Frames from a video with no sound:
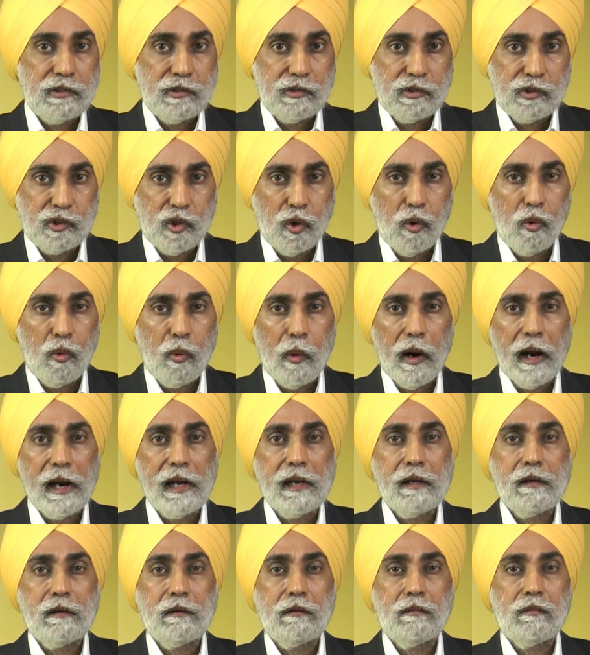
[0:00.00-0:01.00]
So
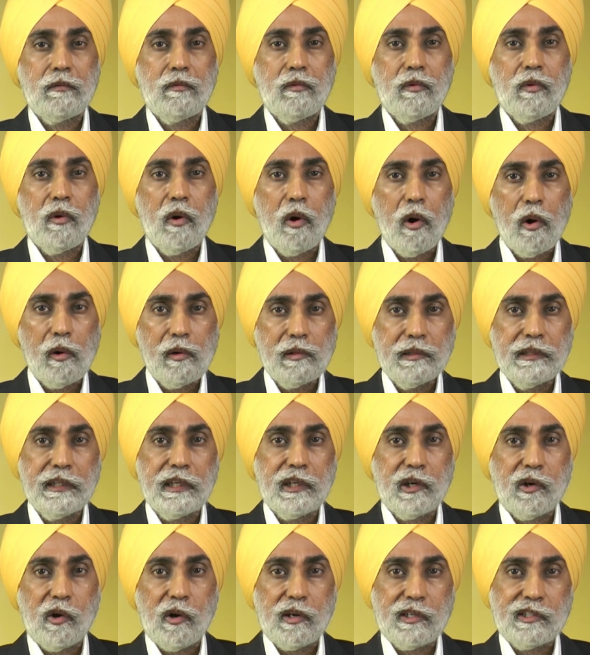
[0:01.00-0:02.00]
while all the
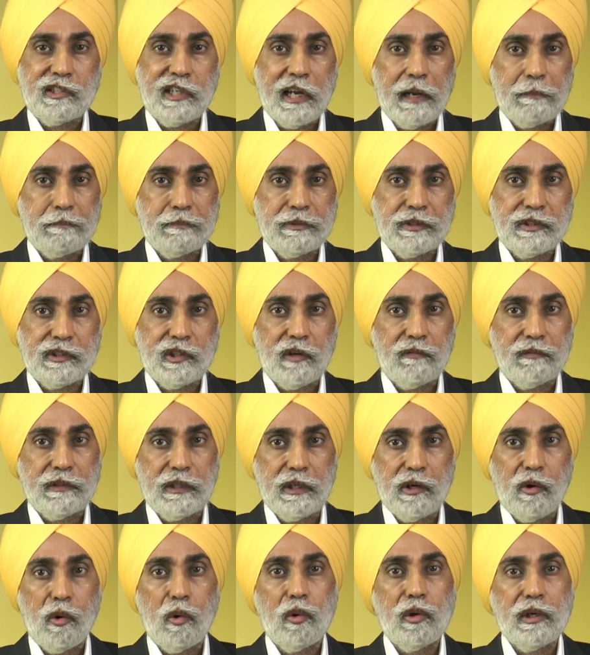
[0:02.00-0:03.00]
concepts of
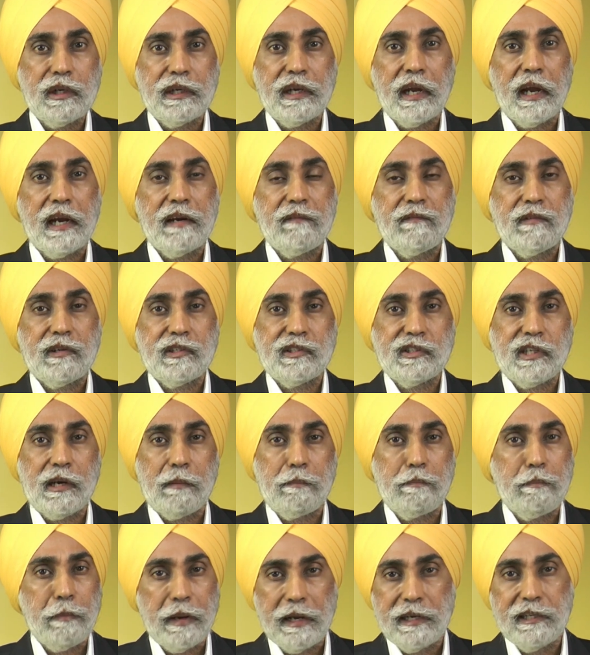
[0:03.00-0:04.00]
the old canvas are
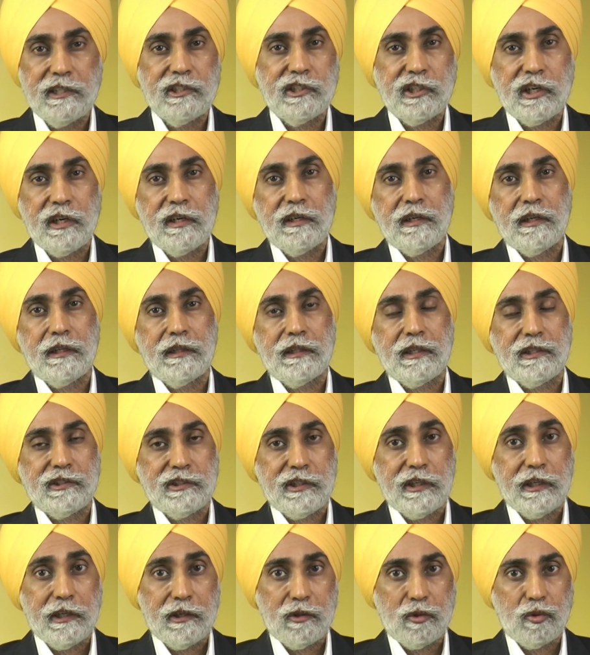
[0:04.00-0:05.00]
mentioned in the
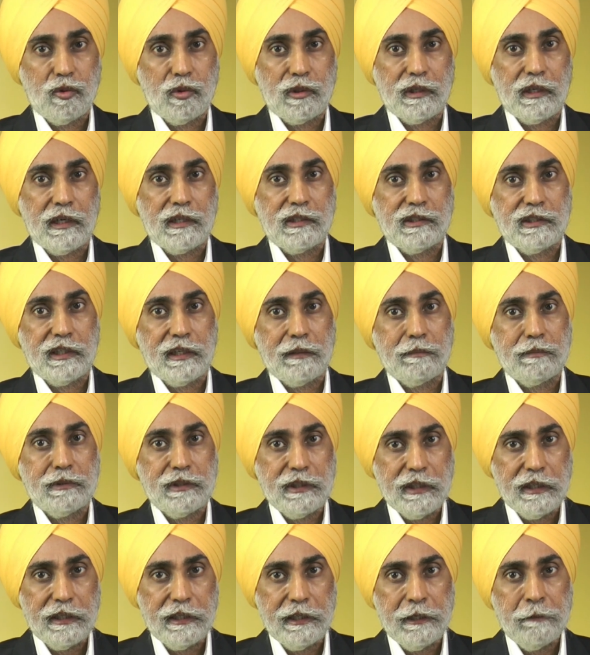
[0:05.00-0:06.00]
Sri Guru Granth Sahib
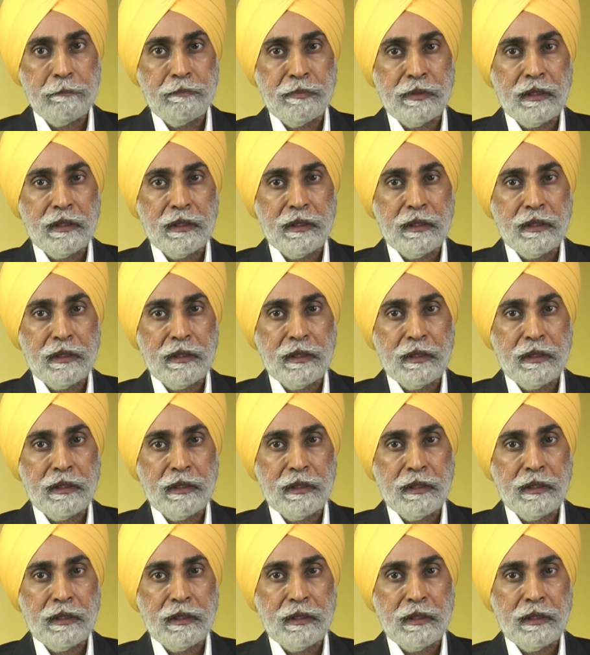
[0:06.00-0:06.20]
Ji,